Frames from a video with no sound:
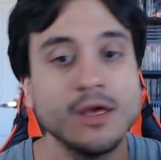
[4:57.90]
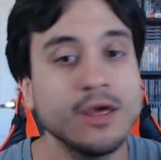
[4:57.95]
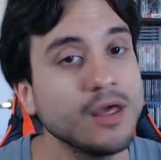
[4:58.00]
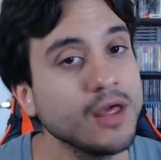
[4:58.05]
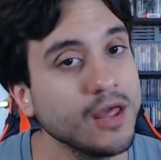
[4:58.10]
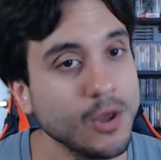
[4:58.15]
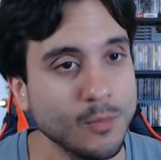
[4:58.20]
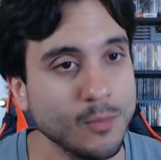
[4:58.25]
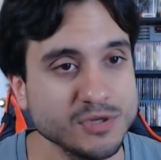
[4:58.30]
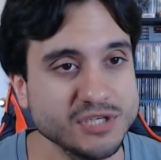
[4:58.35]

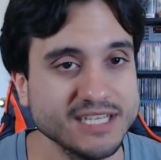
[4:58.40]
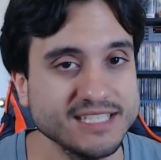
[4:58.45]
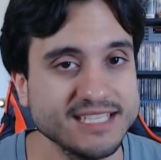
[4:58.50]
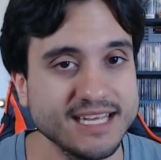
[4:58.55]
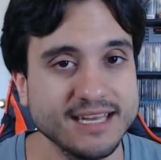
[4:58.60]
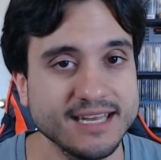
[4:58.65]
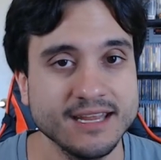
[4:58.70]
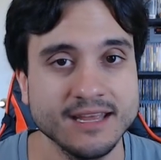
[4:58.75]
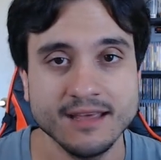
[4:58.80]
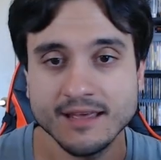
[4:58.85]
Which I
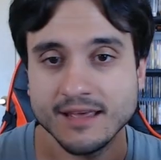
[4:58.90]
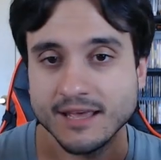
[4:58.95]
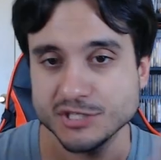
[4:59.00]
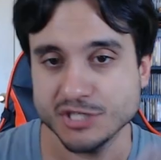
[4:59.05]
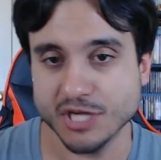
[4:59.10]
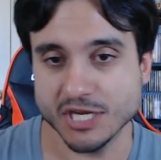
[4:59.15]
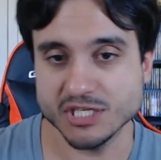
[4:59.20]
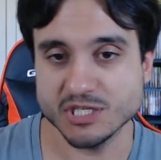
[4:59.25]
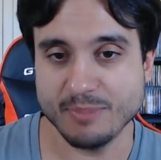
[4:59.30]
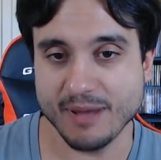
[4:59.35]
did.
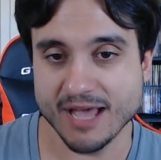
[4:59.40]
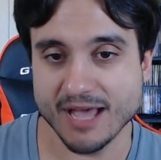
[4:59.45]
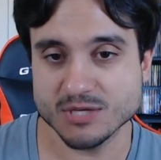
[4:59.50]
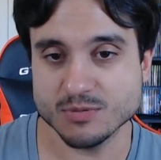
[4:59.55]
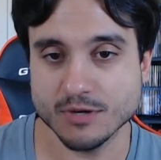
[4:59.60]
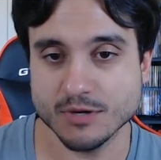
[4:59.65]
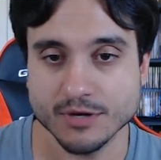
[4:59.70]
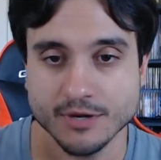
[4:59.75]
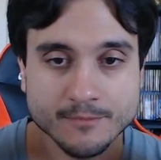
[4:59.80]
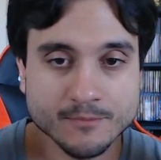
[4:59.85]
Changed the
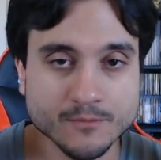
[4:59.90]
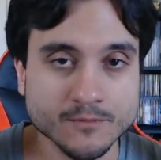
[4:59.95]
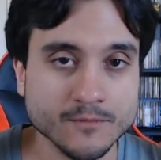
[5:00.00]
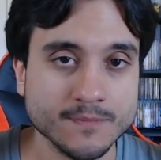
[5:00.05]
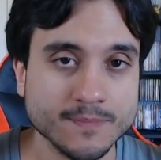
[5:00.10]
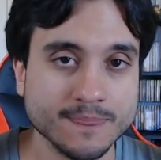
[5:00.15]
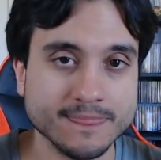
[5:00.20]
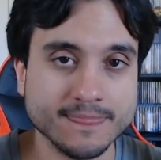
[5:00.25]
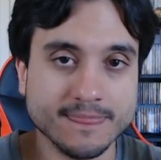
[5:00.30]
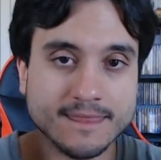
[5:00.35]
password.
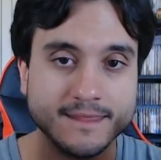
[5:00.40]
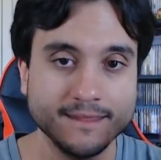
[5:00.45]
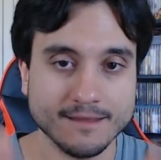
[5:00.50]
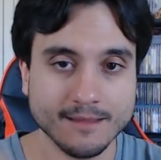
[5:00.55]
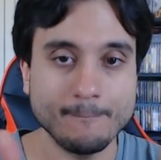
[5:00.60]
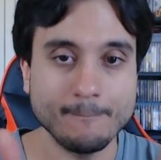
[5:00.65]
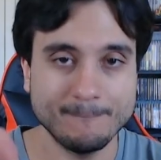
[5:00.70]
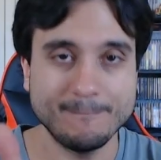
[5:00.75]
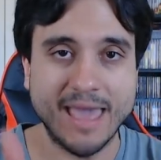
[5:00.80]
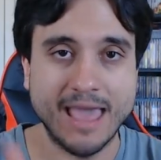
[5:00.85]

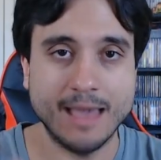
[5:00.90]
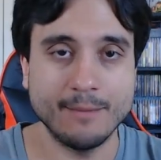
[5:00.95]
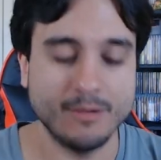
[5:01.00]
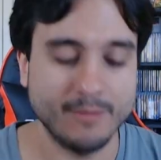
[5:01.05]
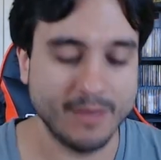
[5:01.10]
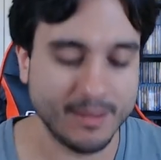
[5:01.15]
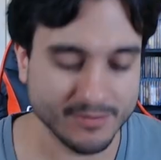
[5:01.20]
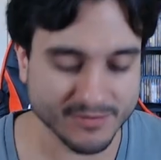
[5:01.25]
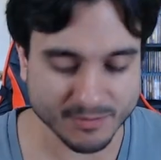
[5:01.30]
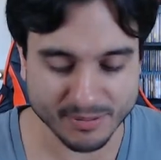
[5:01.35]
bam, I'm
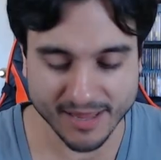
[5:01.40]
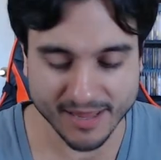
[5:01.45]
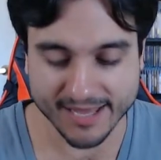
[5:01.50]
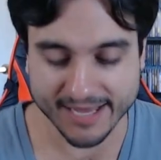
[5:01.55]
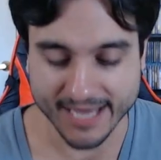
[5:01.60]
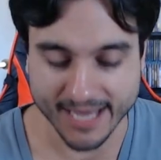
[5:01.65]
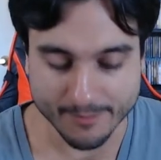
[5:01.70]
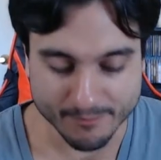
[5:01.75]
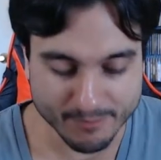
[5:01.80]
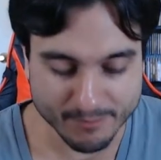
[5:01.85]
able to play
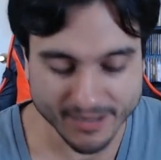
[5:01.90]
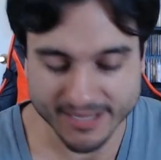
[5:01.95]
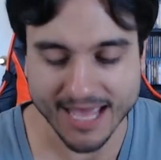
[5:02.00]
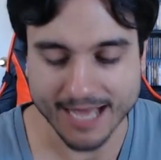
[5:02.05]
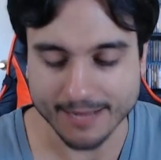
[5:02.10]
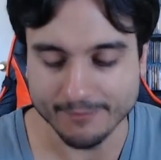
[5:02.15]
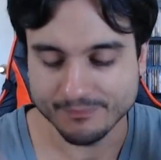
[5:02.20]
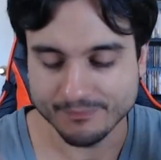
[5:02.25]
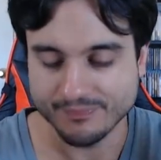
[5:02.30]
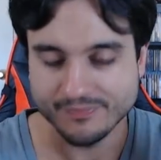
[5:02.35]
again. But yeah,
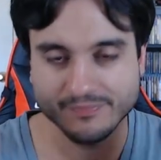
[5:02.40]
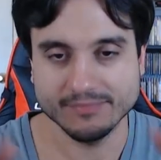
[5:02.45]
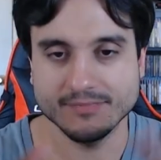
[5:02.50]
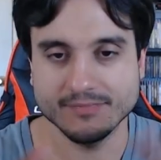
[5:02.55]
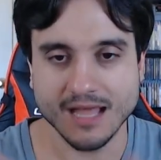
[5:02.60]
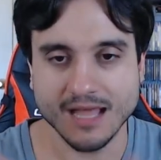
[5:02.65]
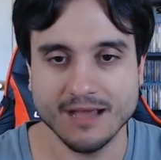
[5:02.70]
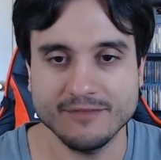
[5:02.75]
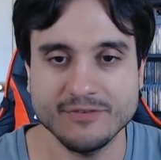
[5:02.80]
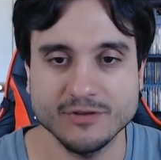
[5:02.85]

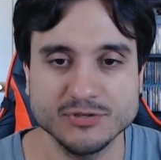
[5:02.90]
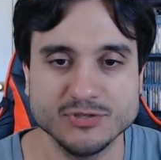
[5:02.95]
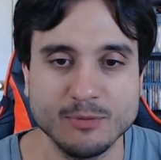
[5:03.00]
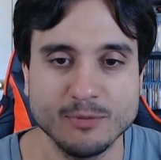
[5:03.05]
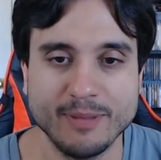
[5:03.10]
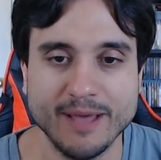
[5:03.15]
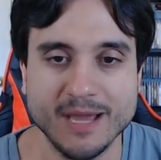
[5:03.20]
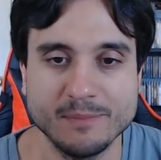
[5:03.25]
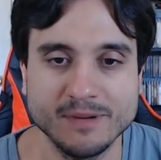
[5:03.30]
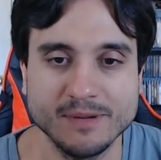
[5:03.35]
I feel so
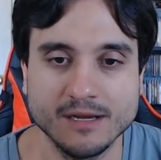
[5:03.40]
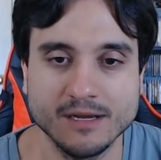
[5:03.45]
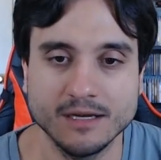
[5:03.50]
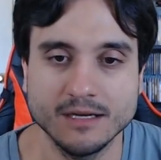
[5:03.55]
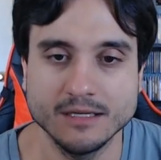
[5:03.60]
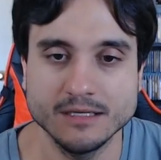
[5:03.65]
bad because